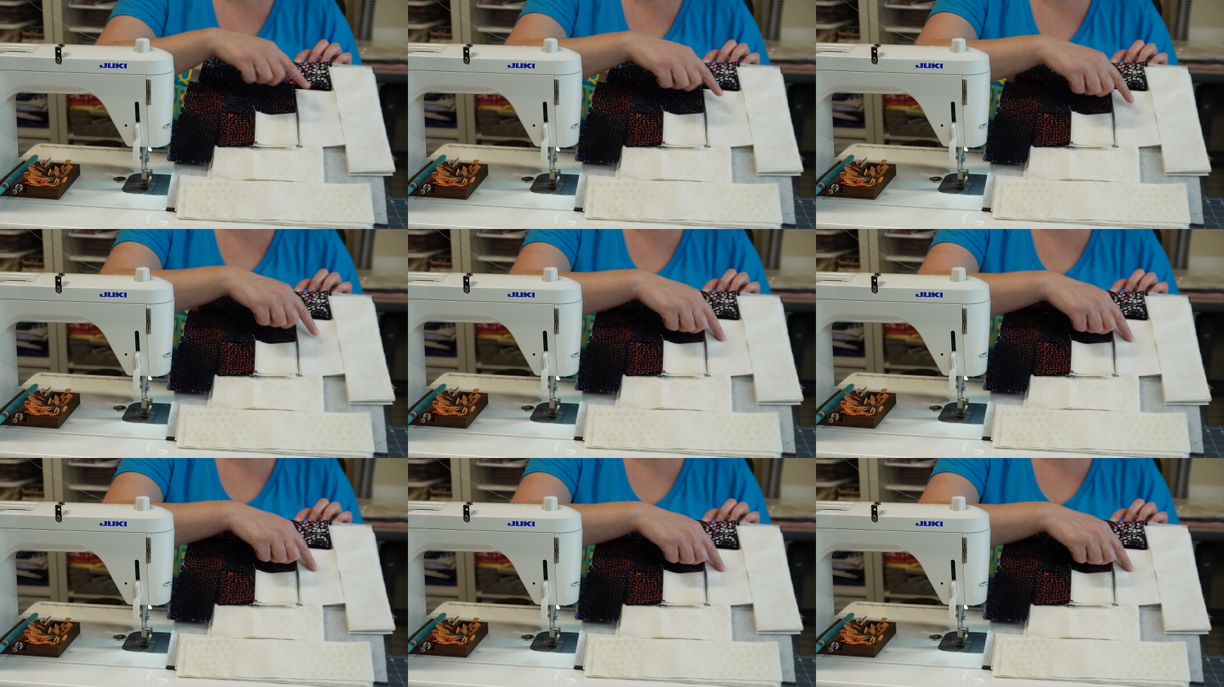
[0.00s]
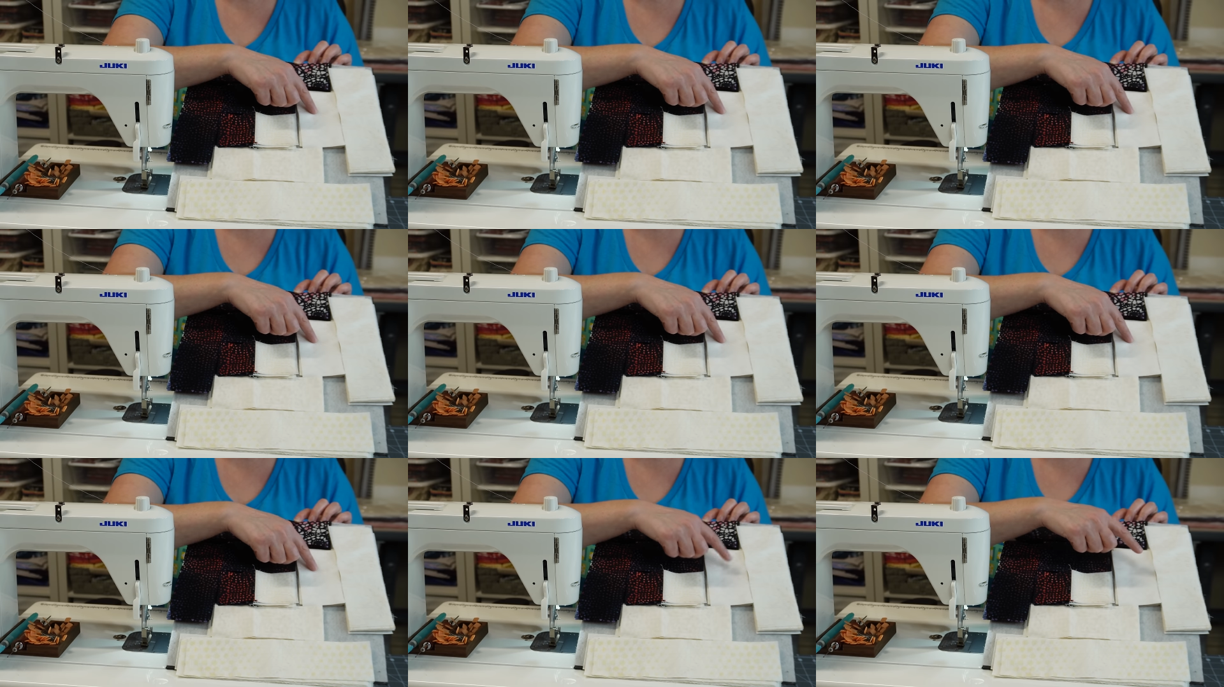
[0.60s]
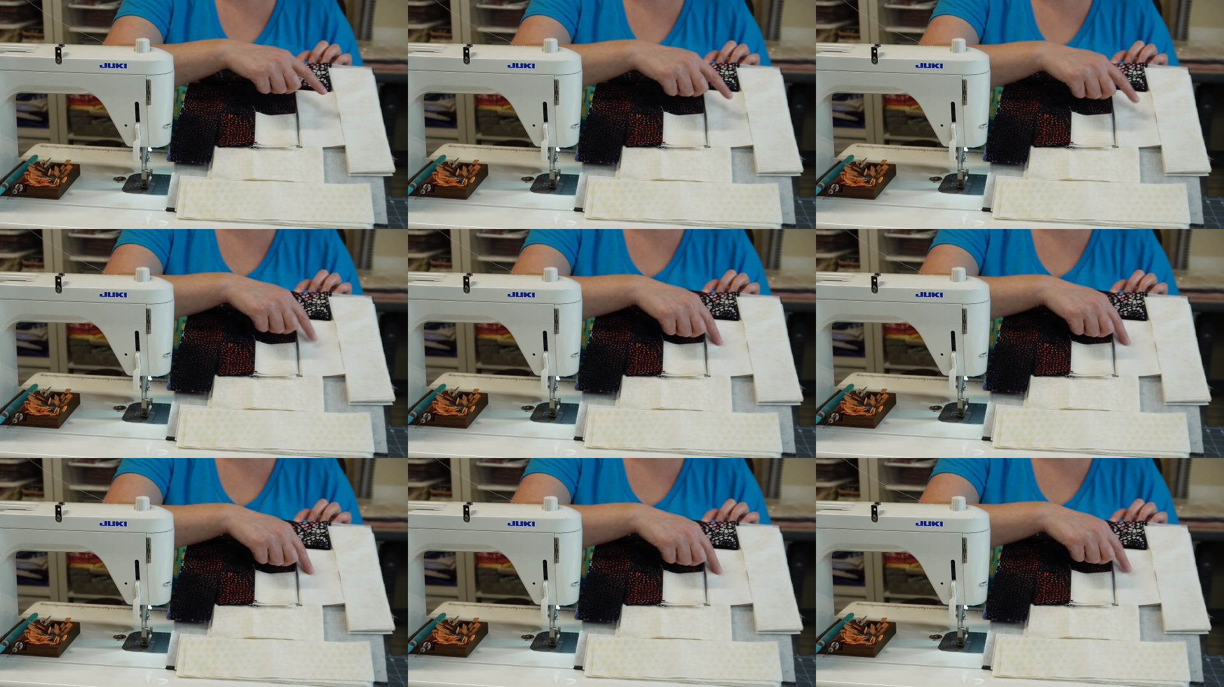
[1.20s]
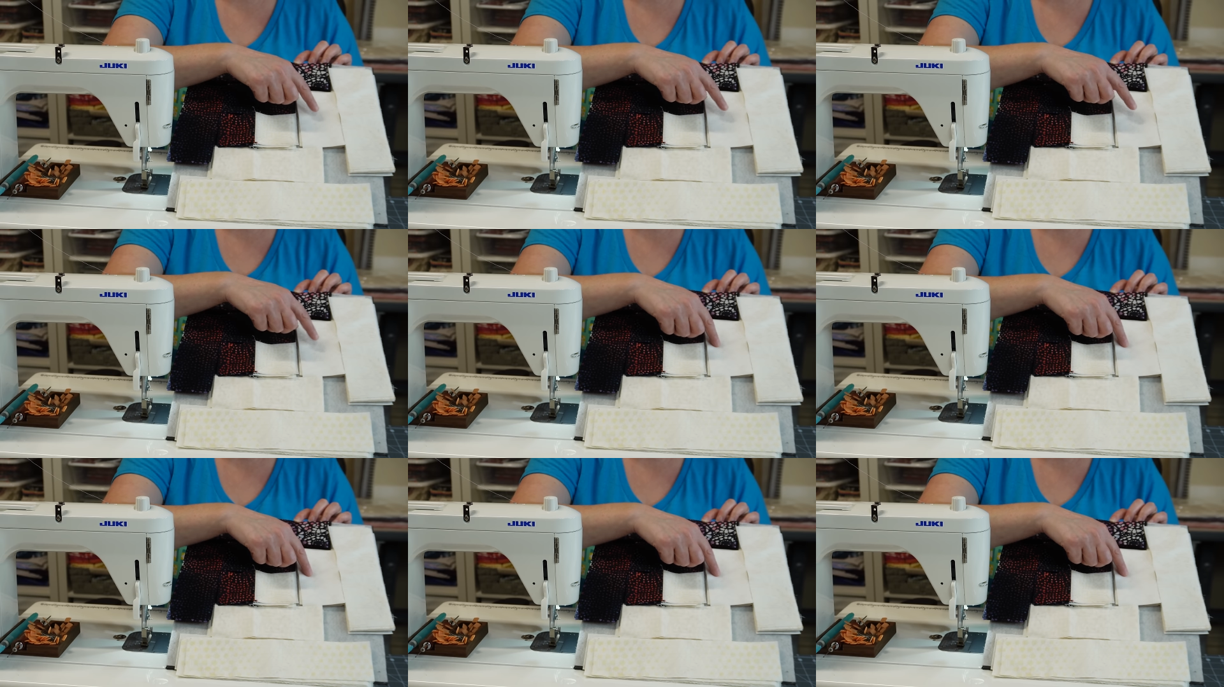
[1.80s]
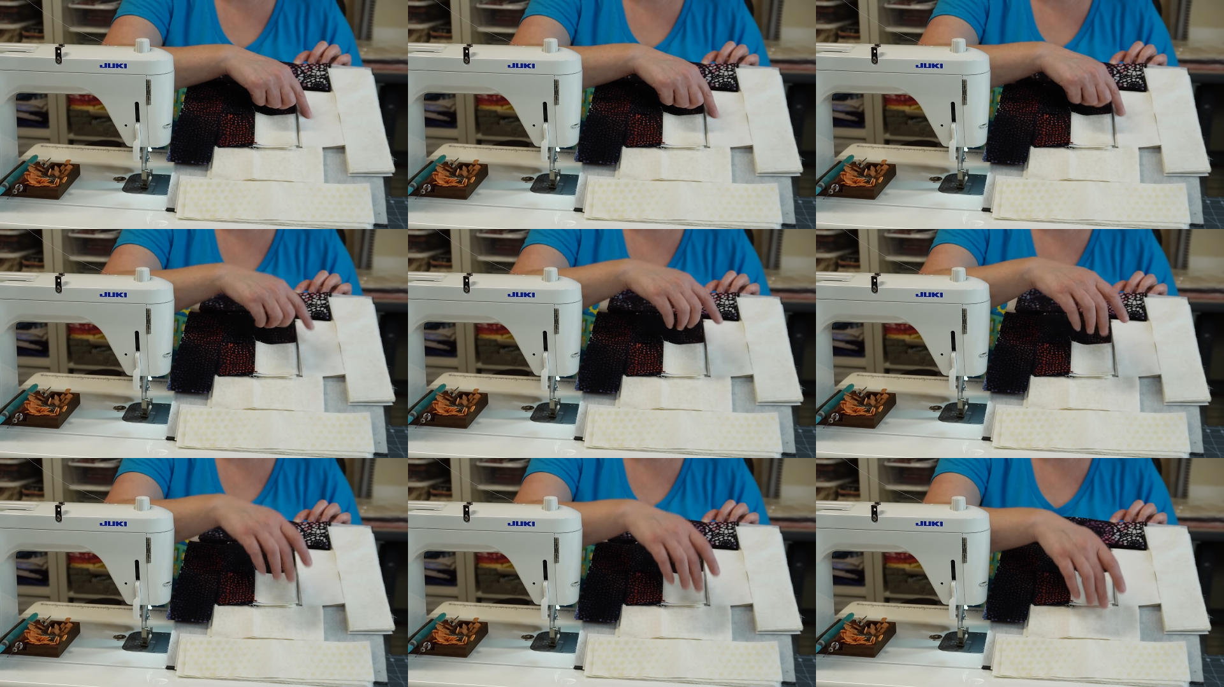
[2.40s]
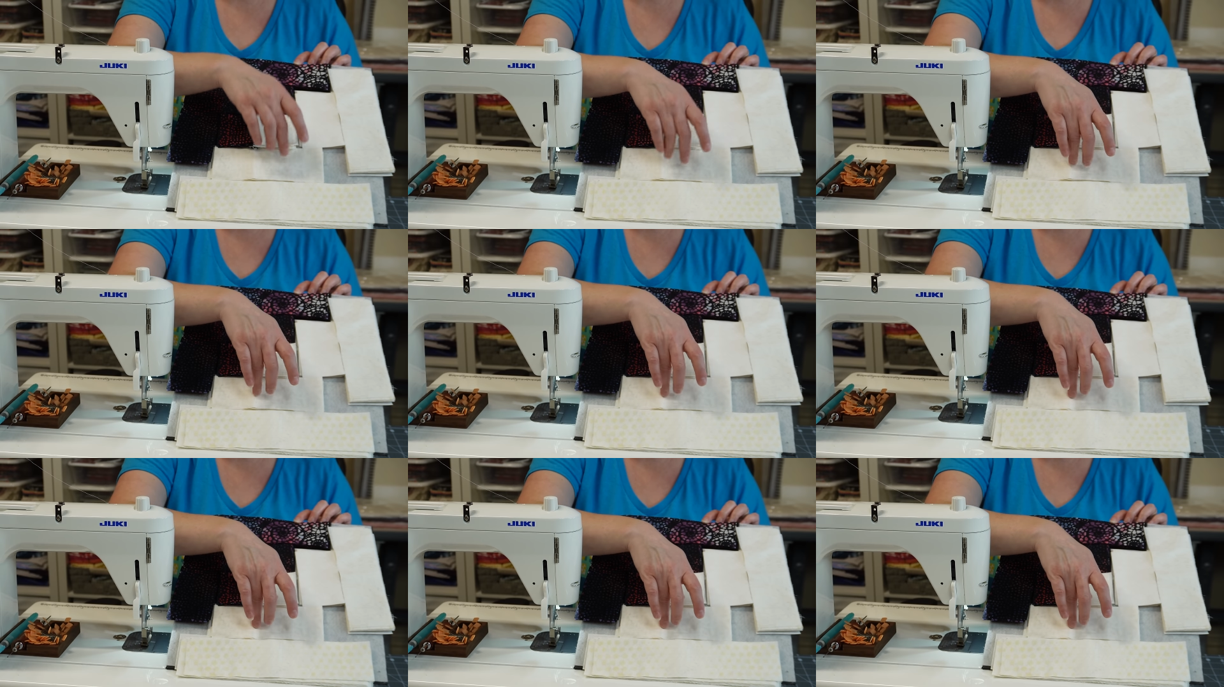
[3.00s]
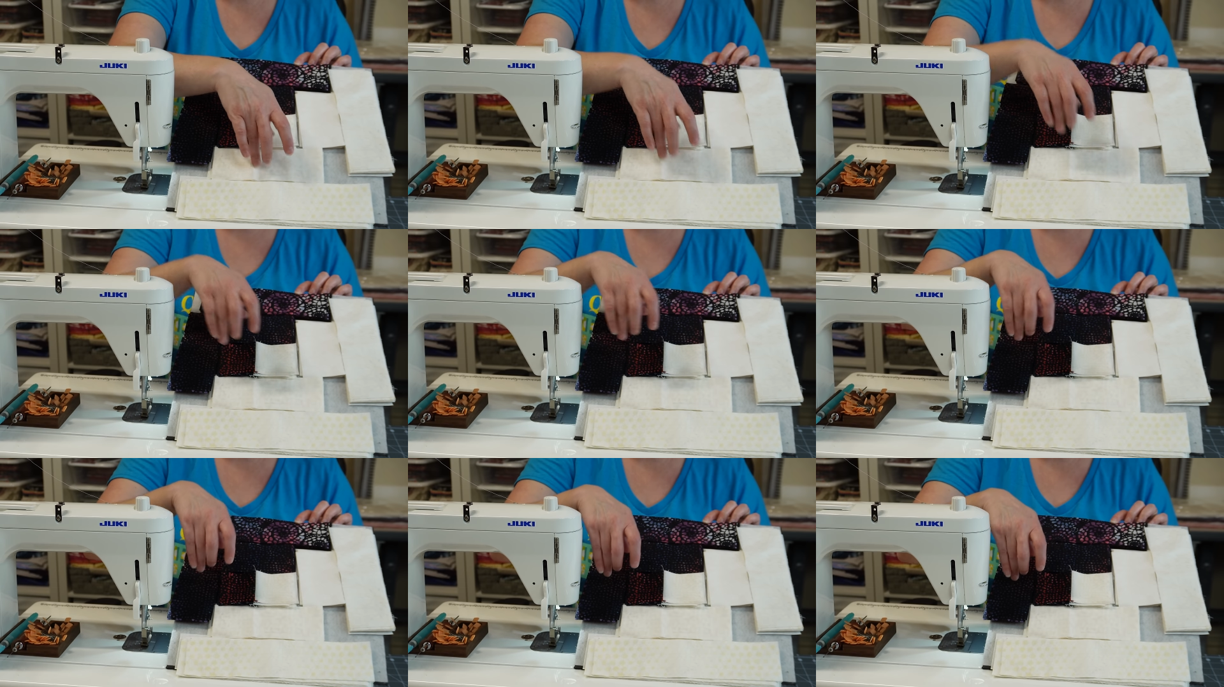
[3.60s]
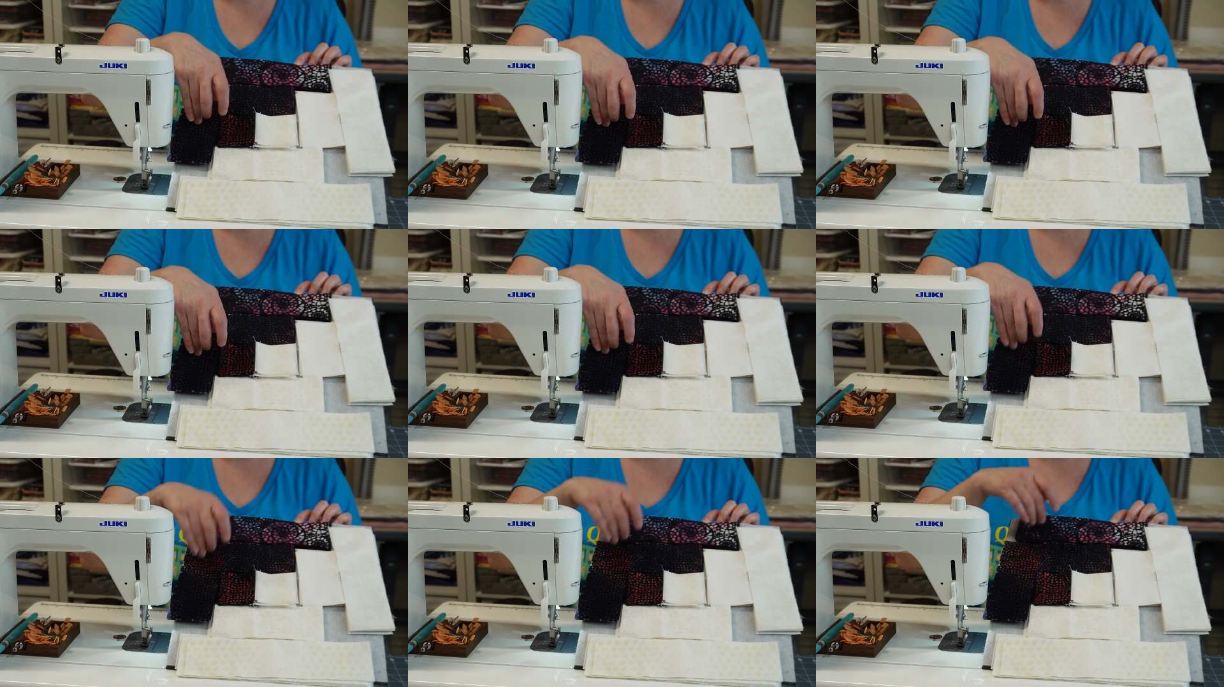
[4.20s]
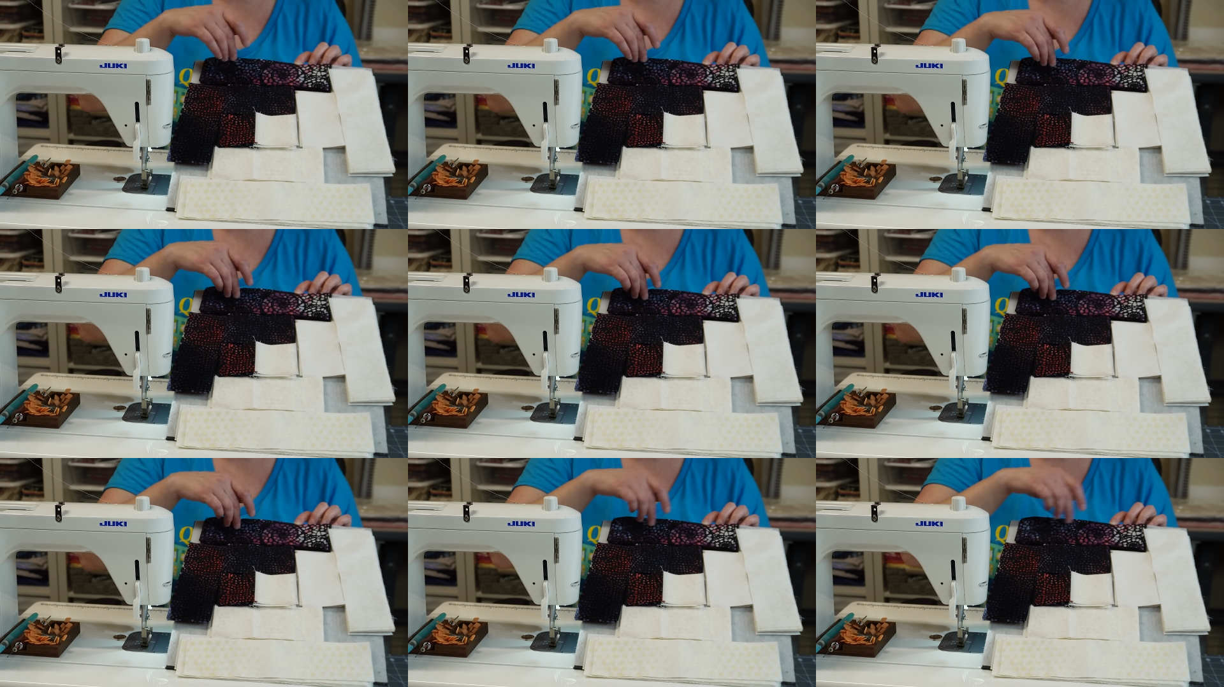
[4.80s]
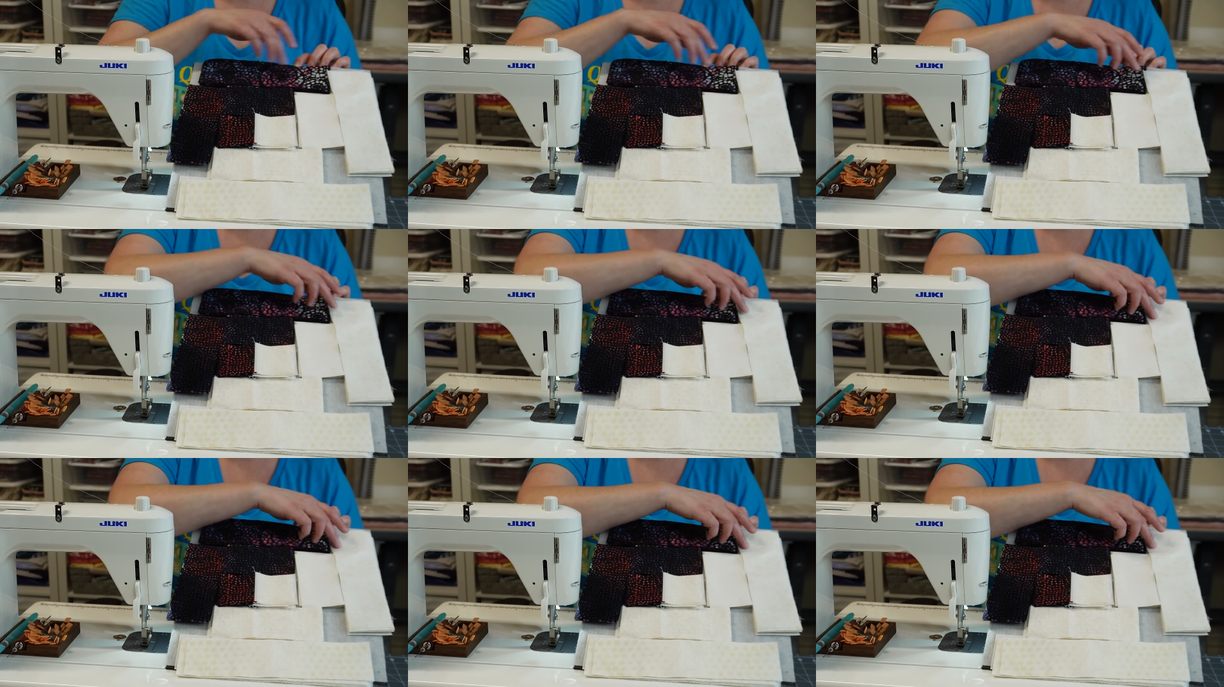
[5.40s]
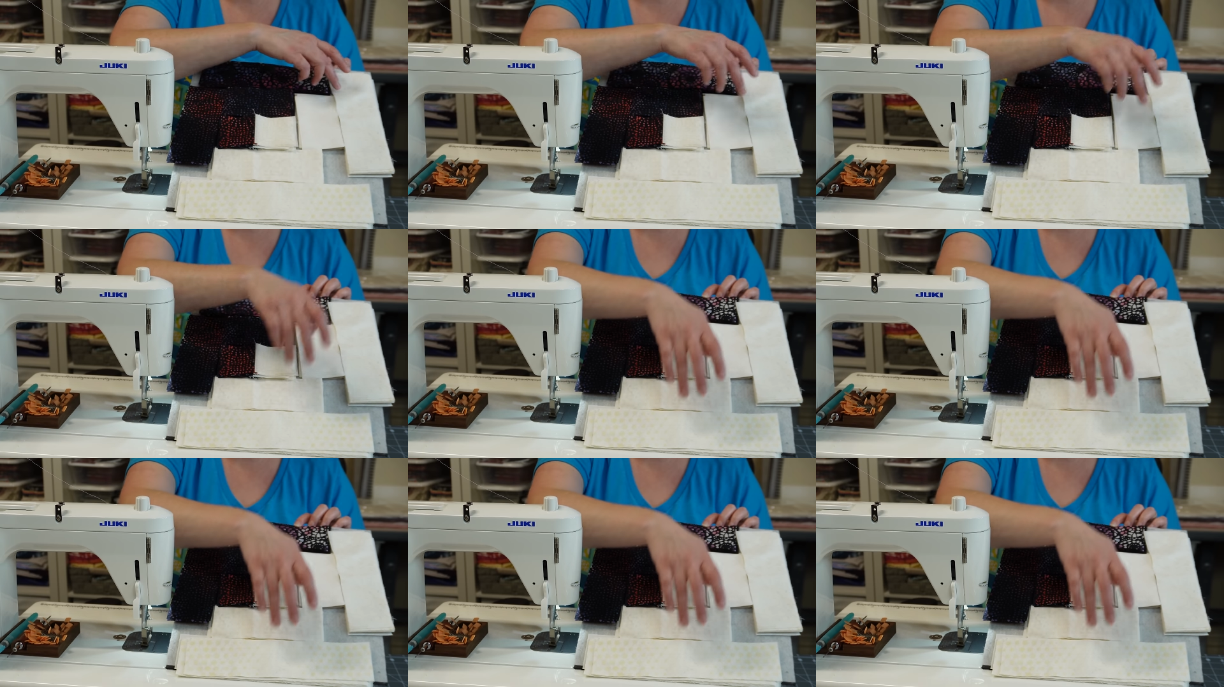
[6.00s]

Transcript: (no speaker visible)